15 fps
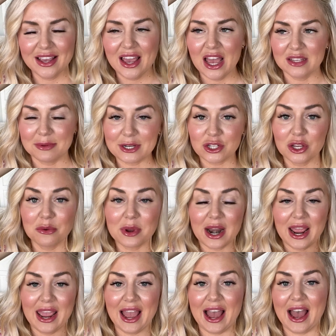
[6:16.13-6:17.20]
especially when I
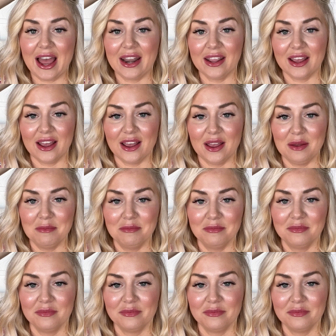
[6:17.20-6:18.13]
had